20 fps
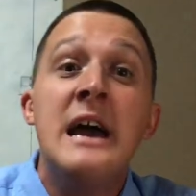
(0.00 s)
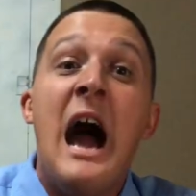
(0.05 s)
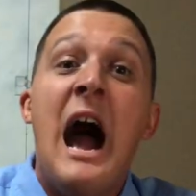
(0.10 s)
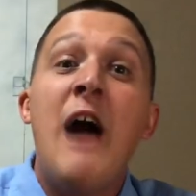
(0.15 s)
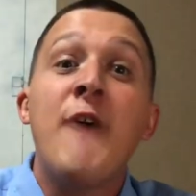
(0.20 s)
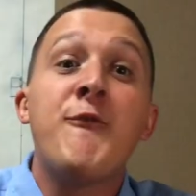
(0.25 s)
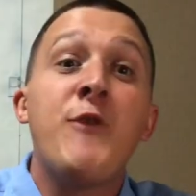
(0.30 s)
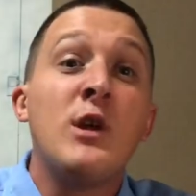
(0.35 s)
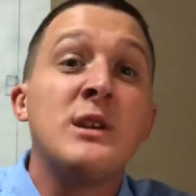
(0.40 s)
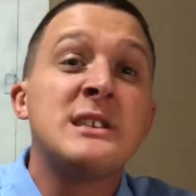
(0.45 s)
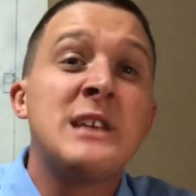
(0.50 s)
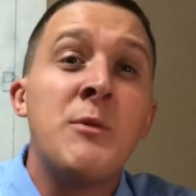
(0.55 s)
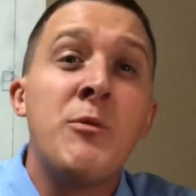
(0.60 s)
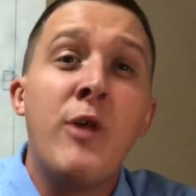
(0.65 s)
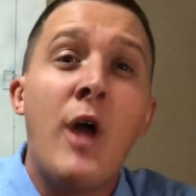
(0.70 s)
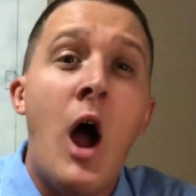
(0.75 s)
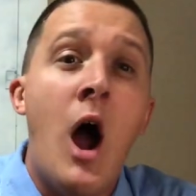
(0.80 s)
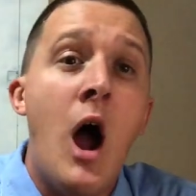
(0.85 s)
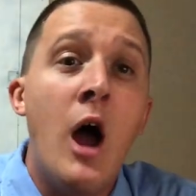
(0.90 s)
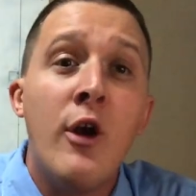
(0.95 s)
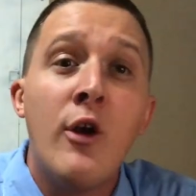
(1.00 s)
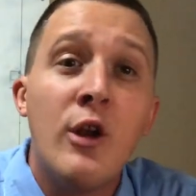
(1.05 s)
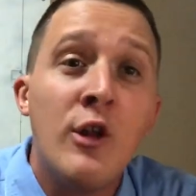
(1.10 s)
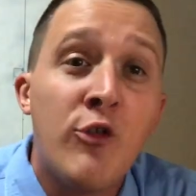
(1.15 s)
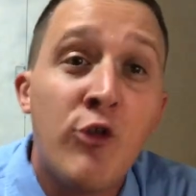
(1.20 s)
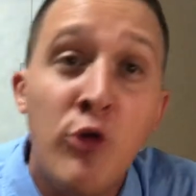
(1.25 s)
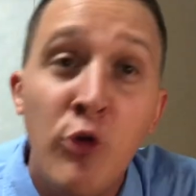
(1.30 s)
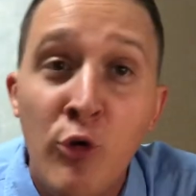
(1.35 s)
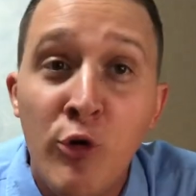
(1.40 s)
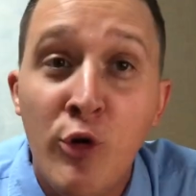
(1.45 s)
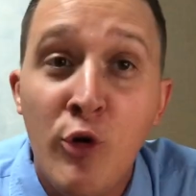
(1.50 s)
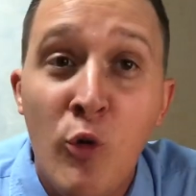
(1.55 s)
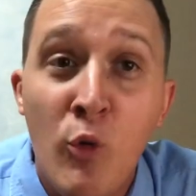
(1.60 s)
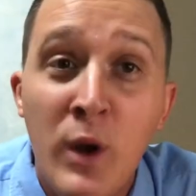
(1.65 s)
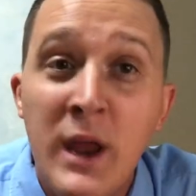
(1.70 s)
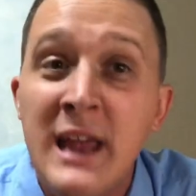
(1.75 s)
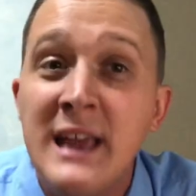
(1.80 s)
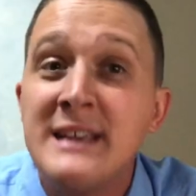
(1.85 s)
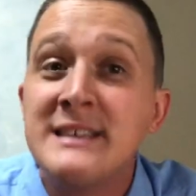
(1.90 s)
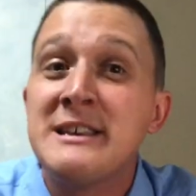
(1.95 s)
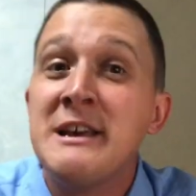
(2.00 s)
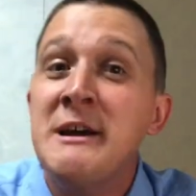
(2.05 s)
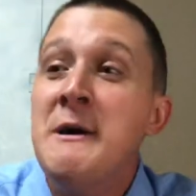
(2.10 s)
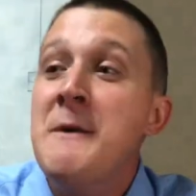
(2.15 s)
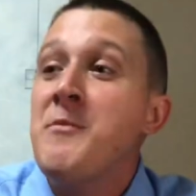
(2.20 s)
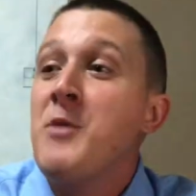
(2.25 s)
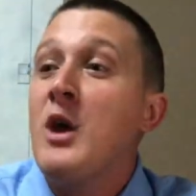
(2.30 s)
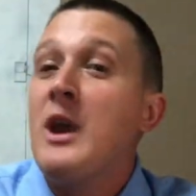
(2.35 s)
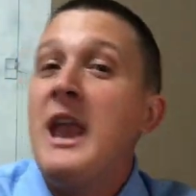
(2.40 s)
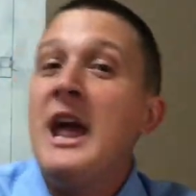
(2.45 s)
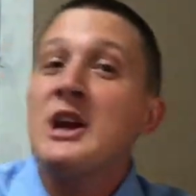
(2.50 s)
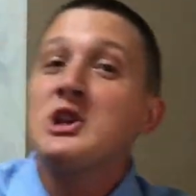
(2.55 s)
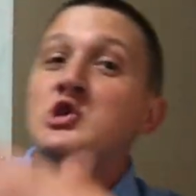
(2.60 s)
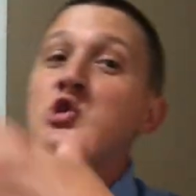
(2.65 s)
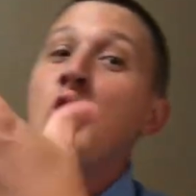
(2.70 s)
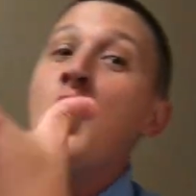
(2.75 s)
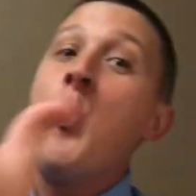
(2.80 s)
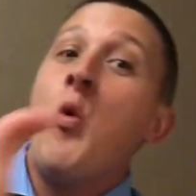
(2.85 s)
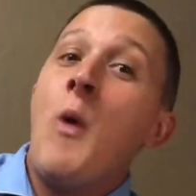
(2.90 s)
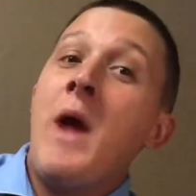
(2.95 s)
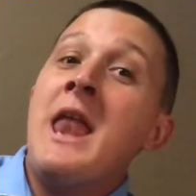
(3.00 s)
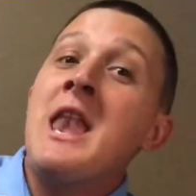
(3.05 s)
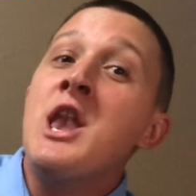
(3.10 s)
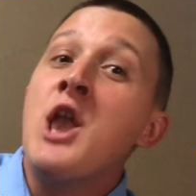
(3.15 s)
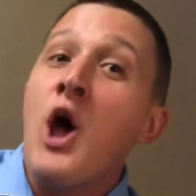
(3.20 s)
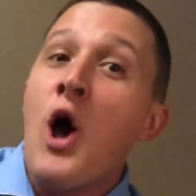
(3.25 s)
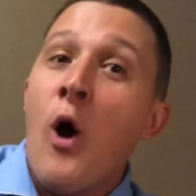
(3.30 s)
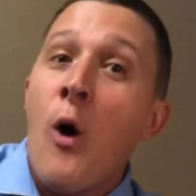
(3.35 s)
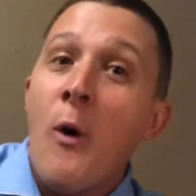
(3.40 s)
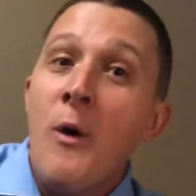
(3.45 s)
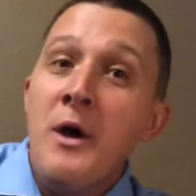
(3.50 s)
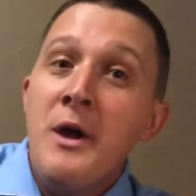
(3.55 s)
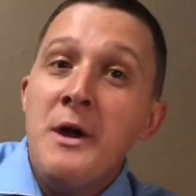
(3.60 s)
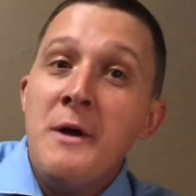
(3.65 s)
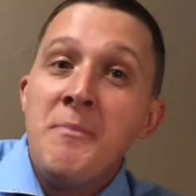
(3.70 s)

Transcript: I fell asleep with 102 degrees next to a window.